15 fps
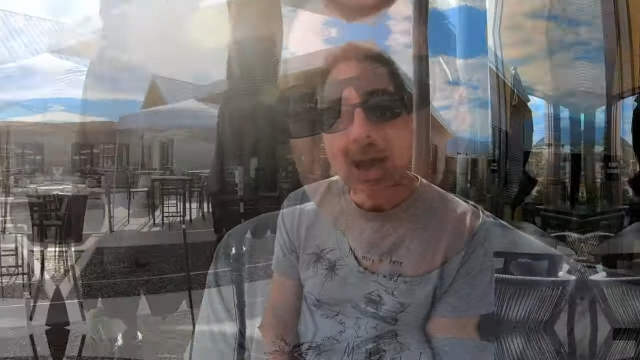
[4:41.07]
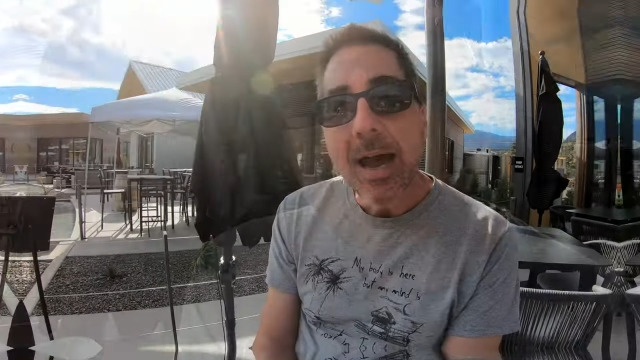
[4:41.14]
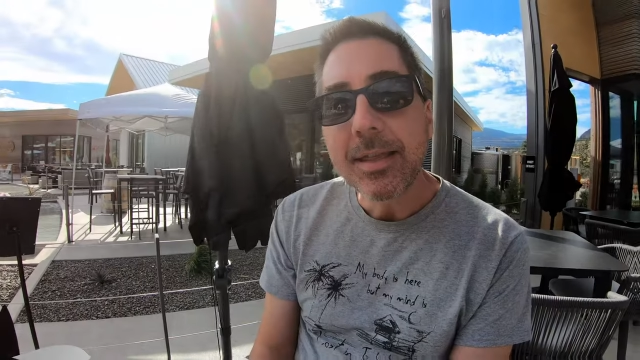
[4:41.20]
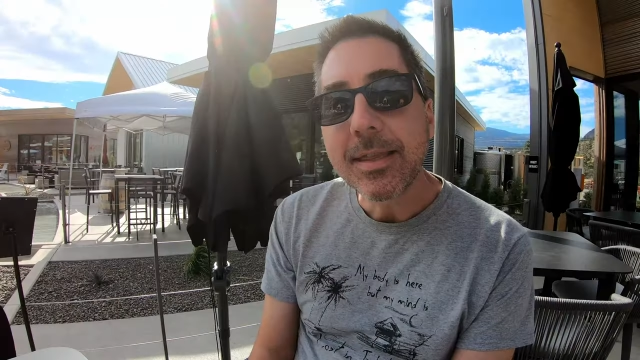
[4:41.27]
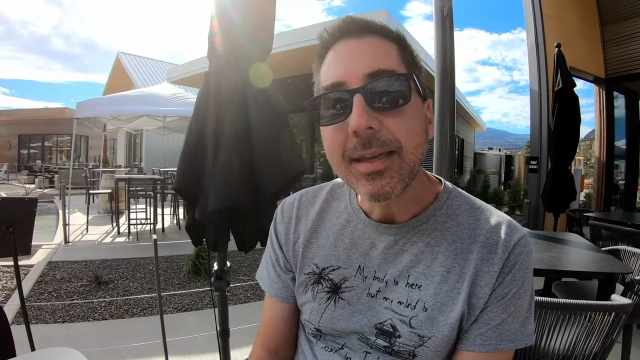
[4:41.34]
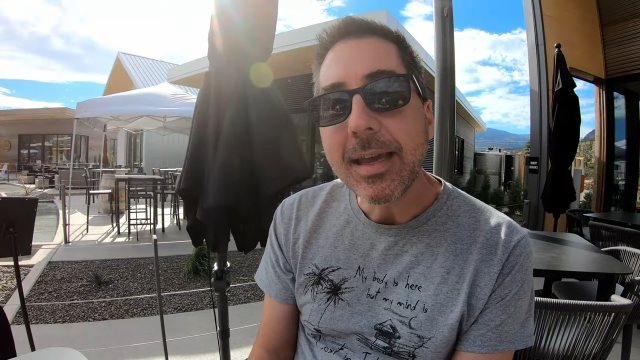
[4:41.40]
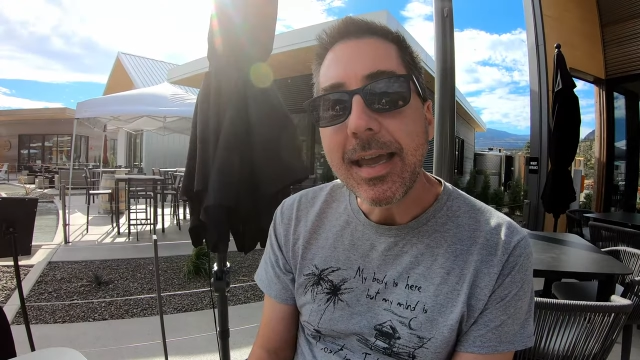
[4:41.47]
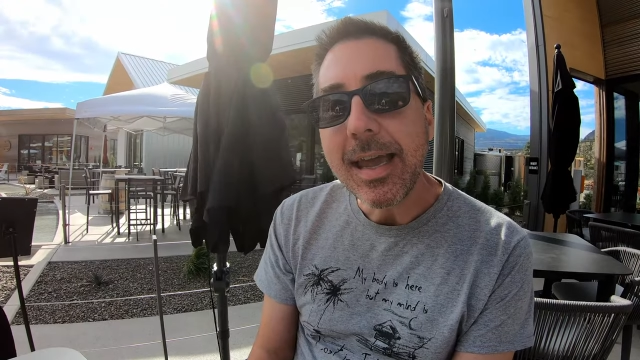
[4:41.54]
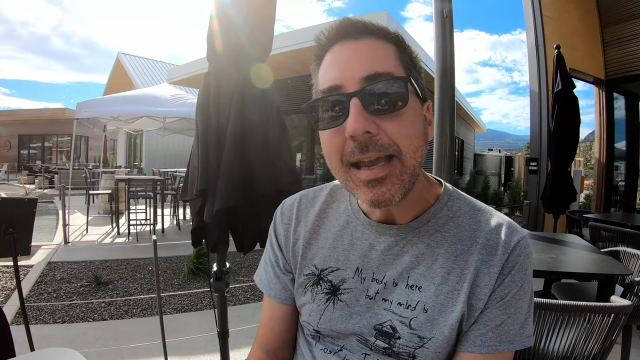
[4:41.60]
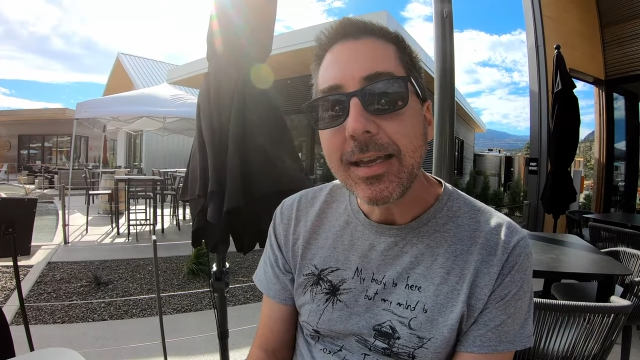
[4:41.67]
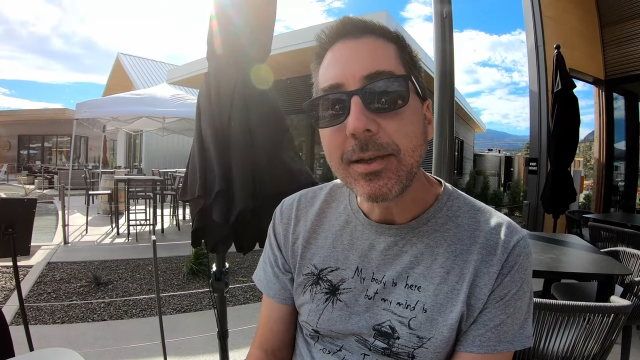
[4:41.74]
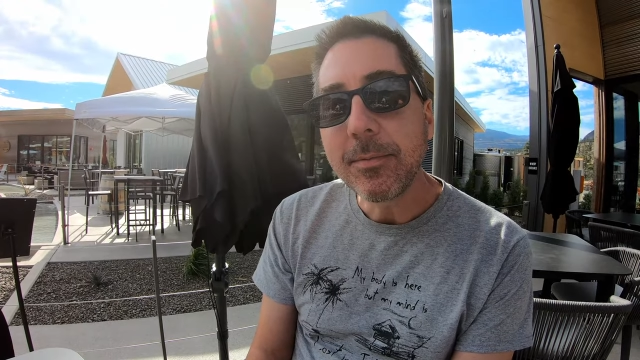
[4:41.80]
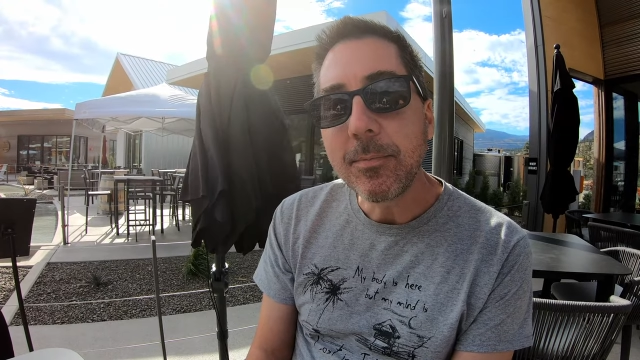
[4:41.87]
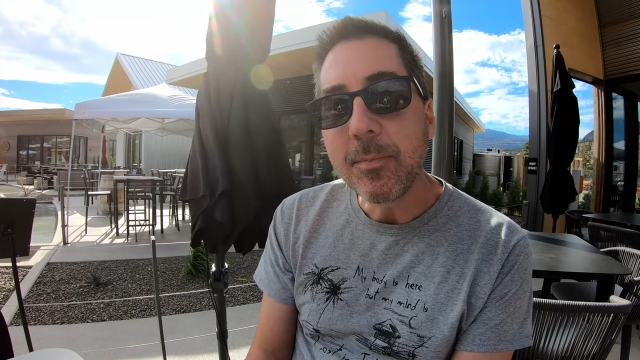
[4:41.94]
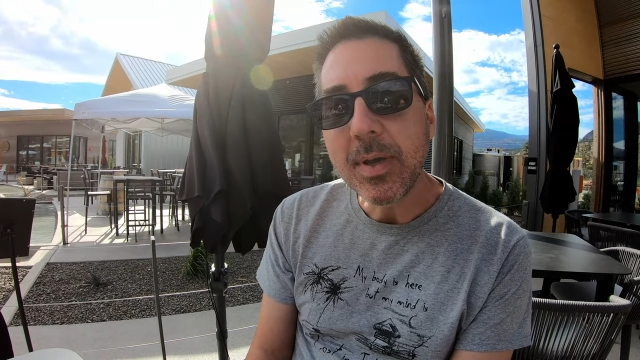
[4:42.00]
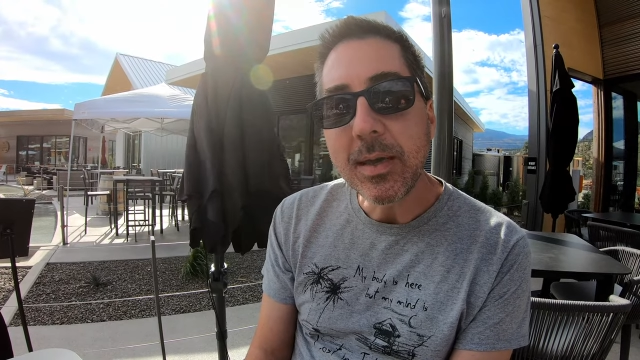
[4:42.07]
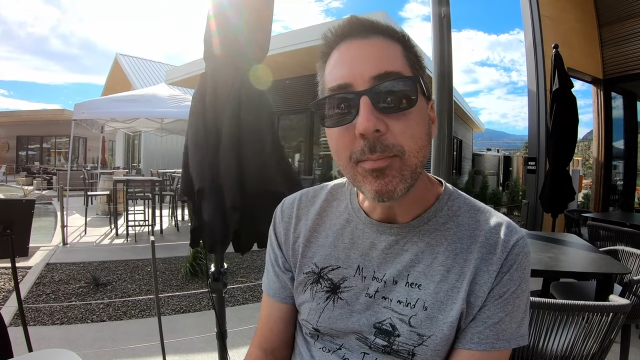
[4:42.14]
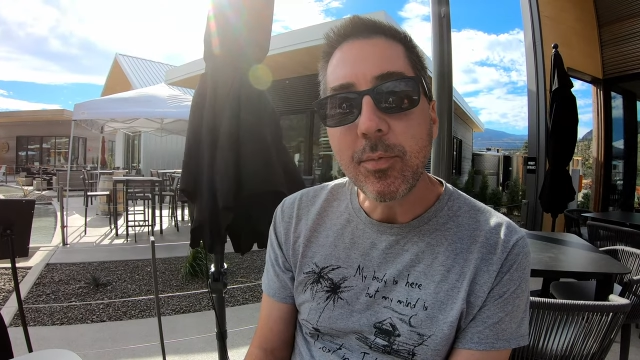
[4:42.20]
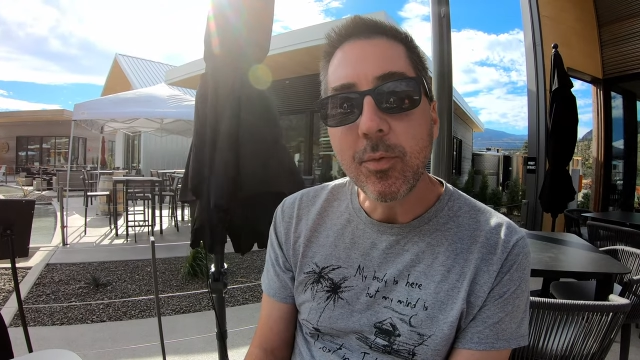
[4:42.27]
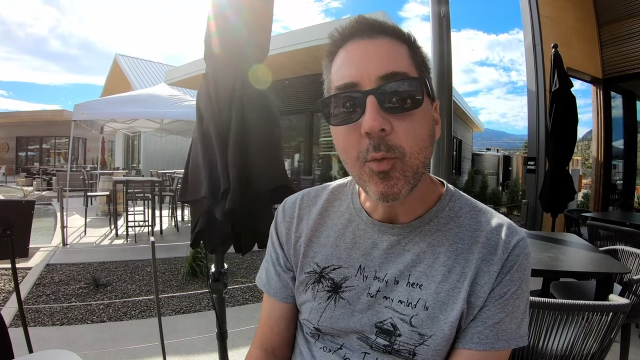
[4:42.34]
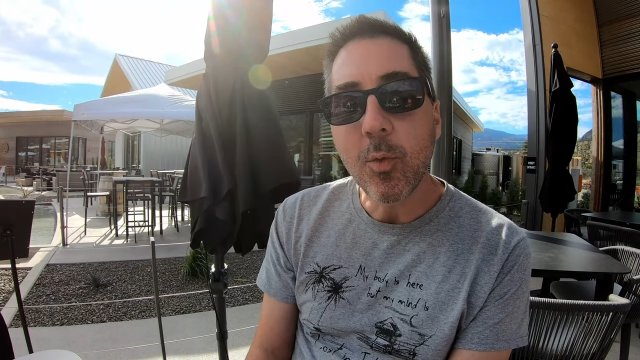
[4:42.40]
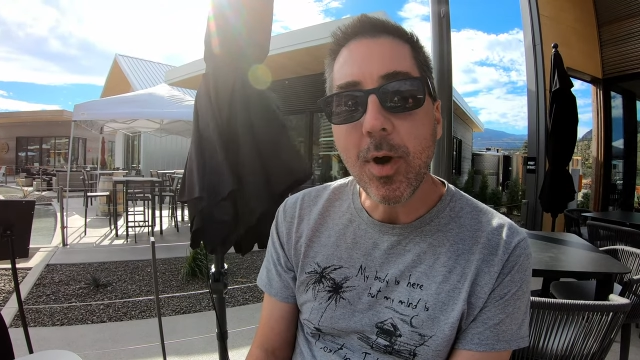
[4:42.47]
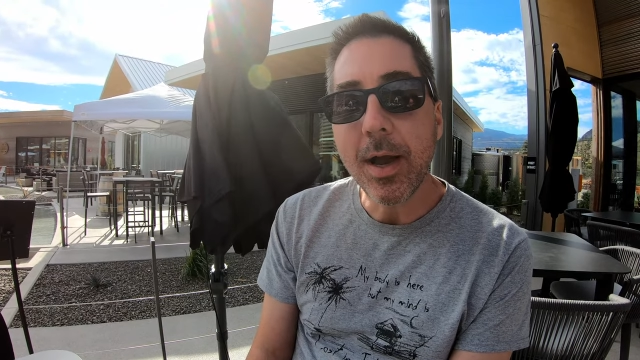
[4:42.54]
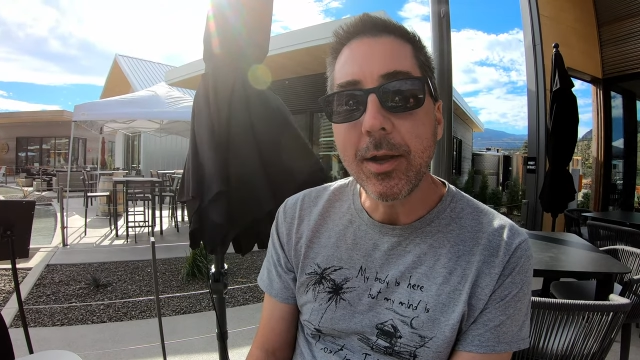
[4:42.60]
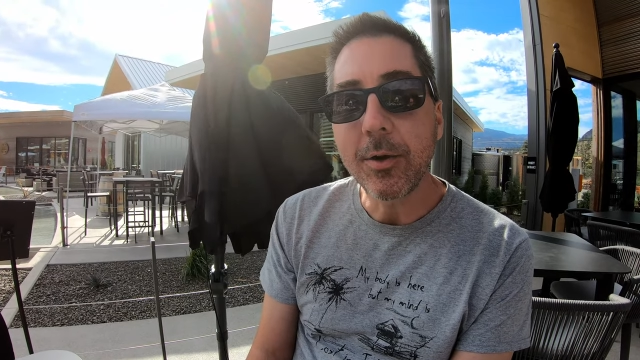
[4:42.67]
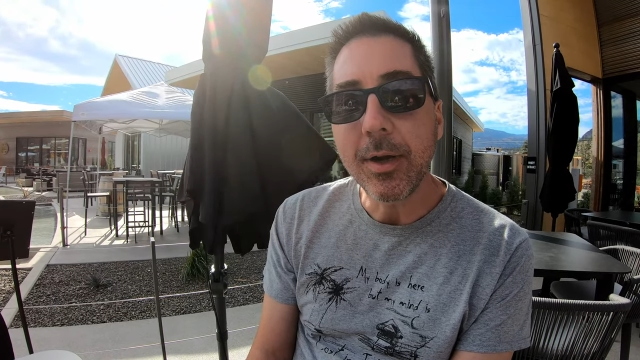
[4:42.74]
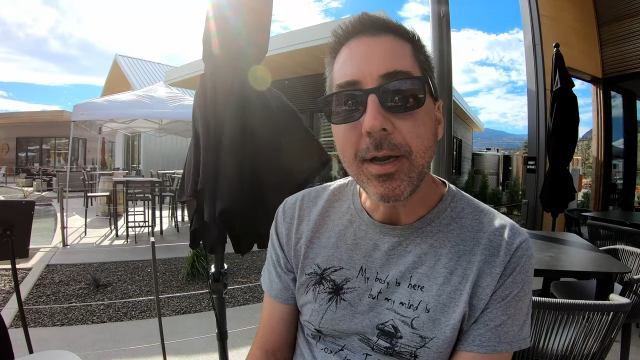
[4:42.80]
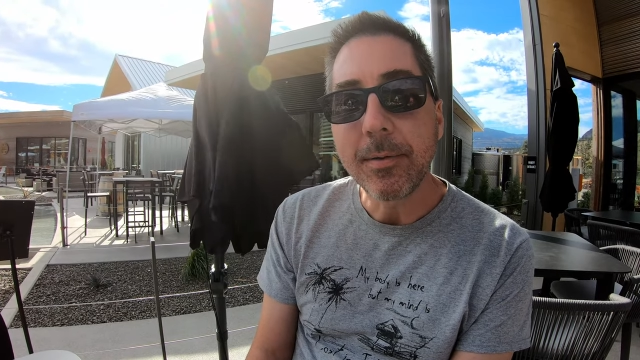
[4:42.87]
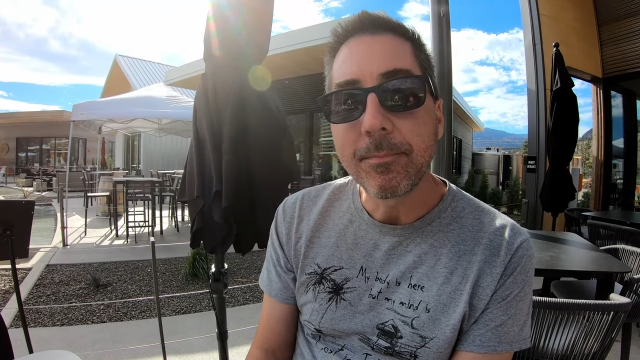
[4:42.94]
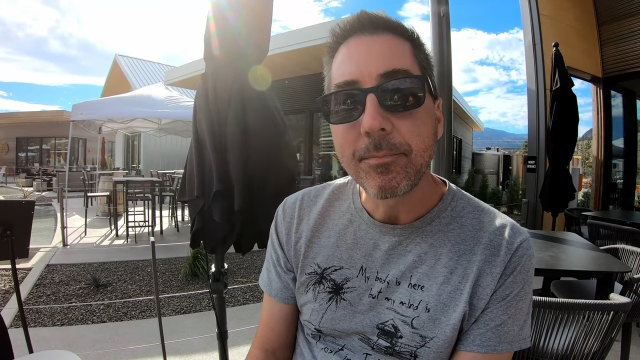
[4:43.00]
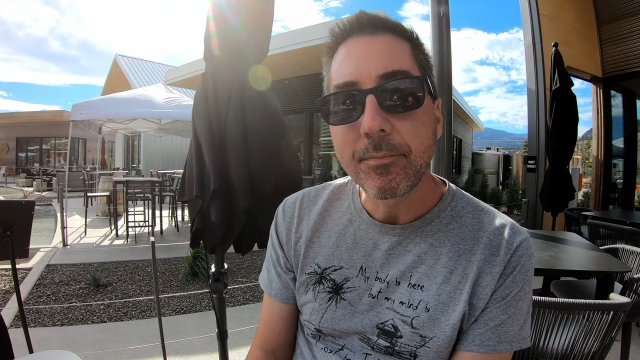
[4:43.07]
at the Ink Meep Winery.